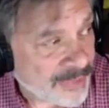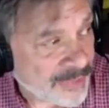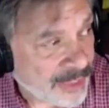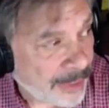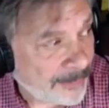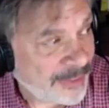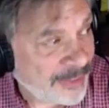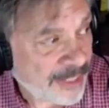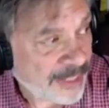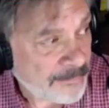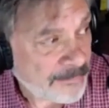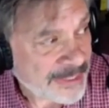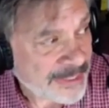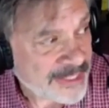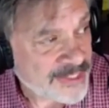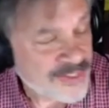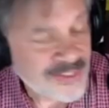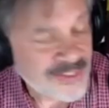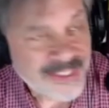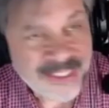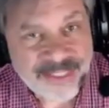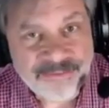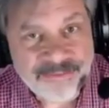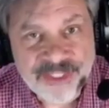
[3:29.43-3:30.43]
I mean, I've been a
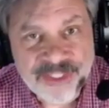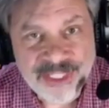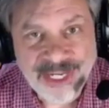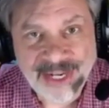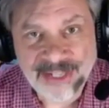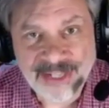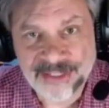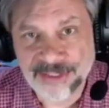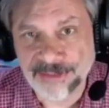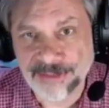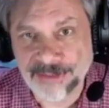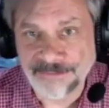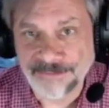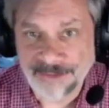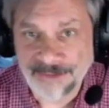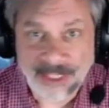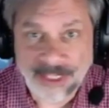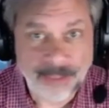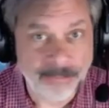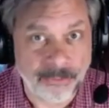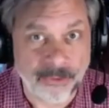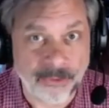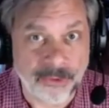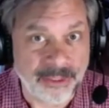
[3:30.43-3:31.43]
Steve Jackson
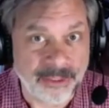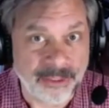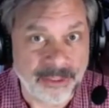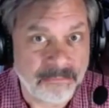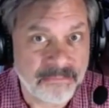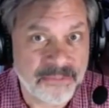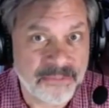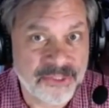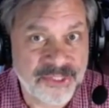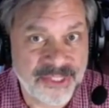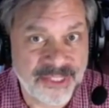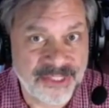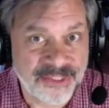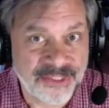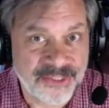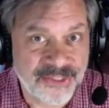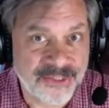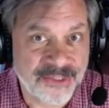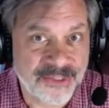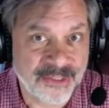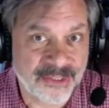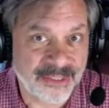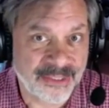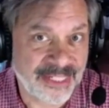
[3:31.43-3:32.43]
fanboy
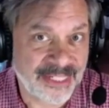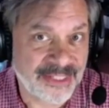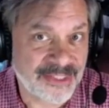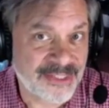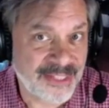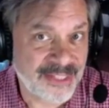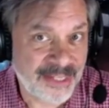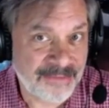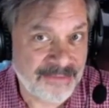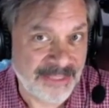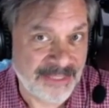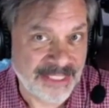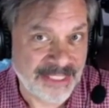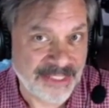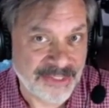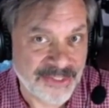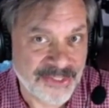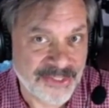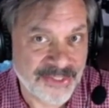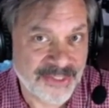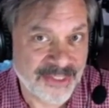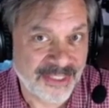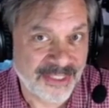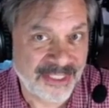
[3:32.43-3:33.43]
since the late
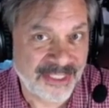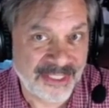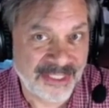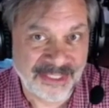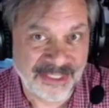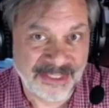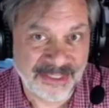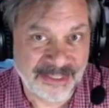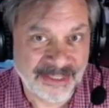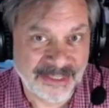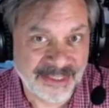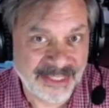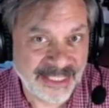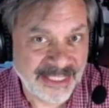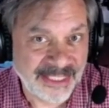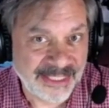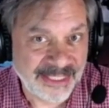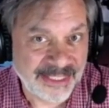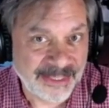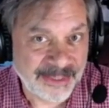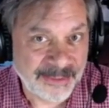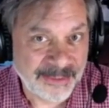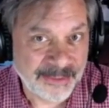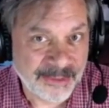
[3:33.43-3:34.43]
'70s.
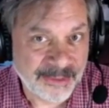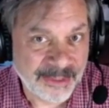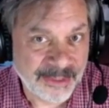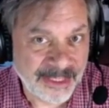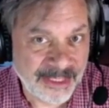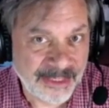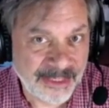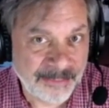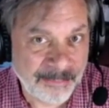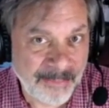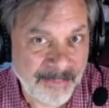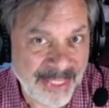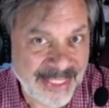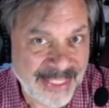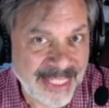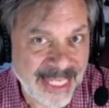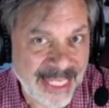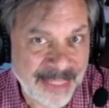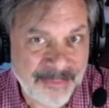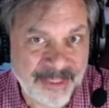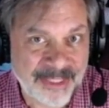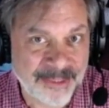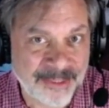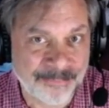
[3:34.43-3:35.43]
The
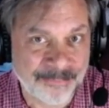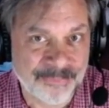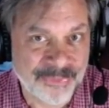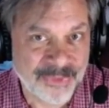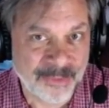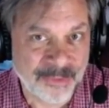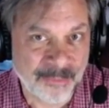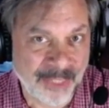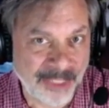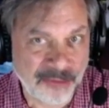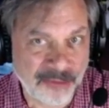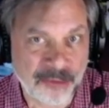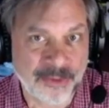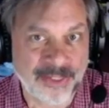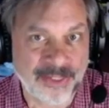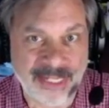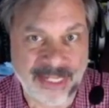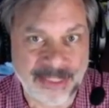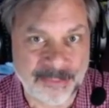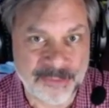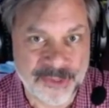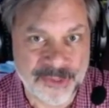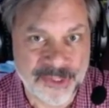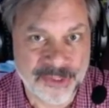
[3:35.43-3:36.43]
metagaming
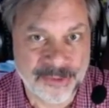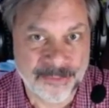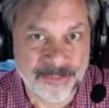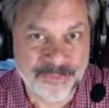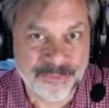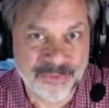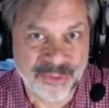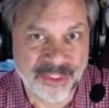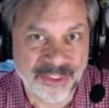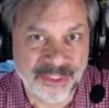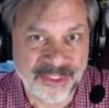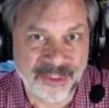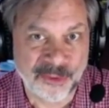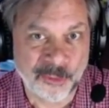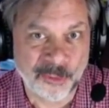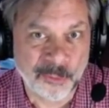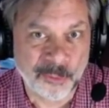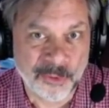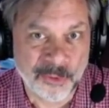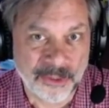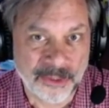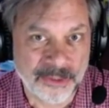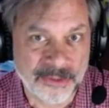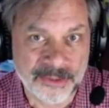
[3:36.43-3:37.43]
microgames,
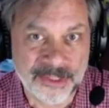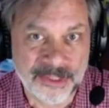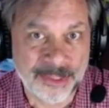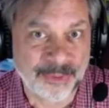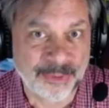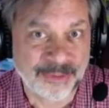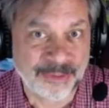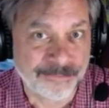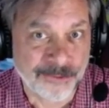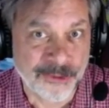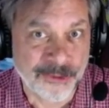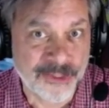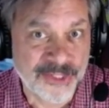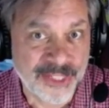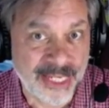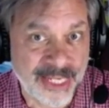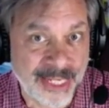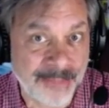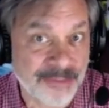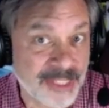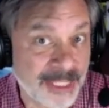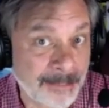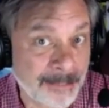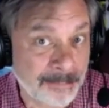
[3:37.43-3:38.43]
were some of the first
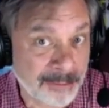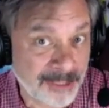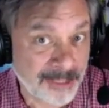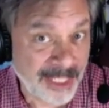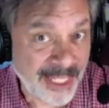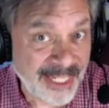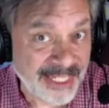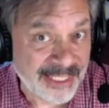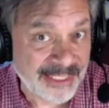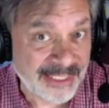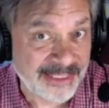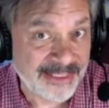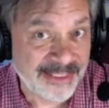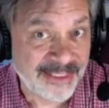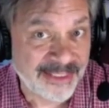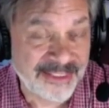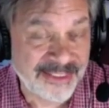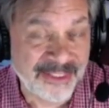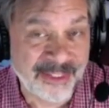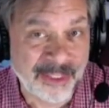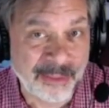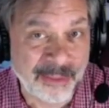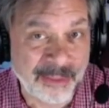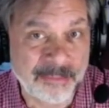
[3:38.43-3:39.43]
games I played.
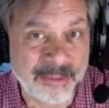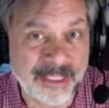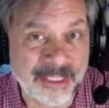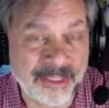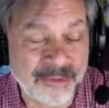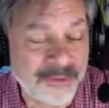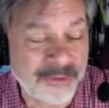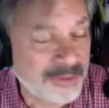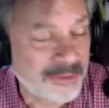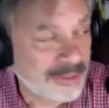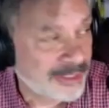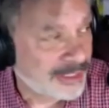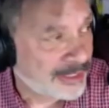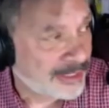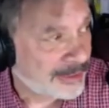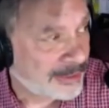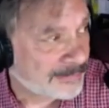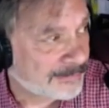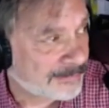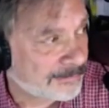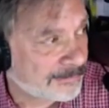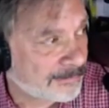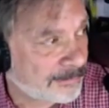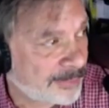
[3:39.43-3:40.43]
I
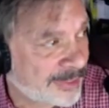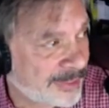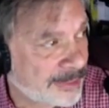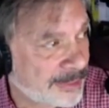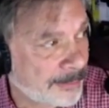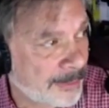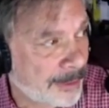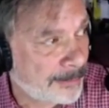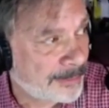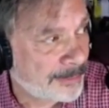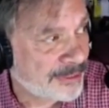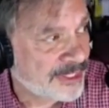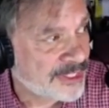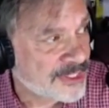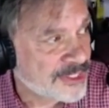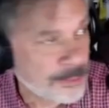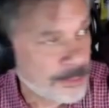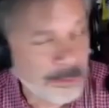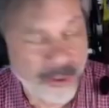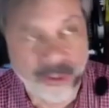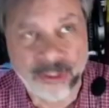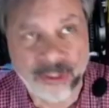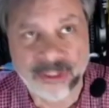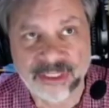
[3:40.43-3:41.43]
would pick them up in this
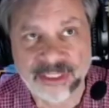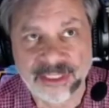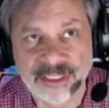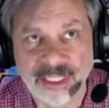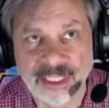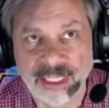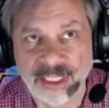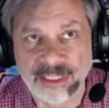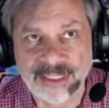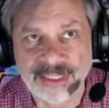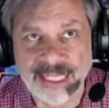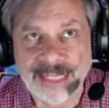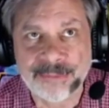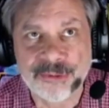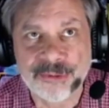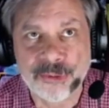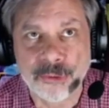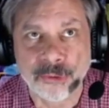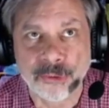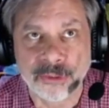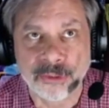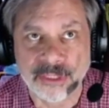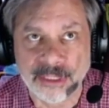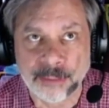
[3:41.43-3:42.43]
small game
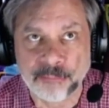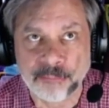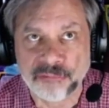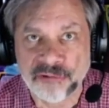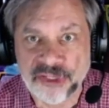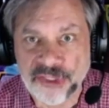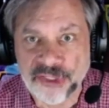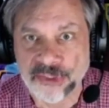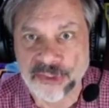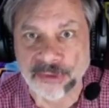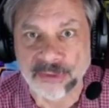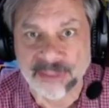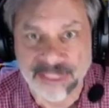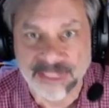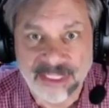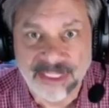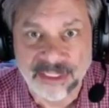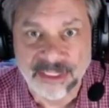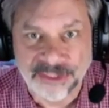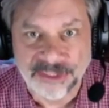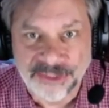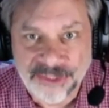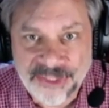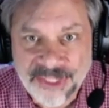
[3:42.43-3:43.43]
store in Bristol,
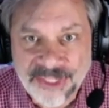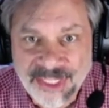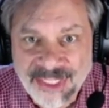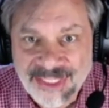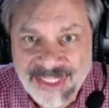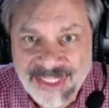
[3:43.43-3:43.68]
England.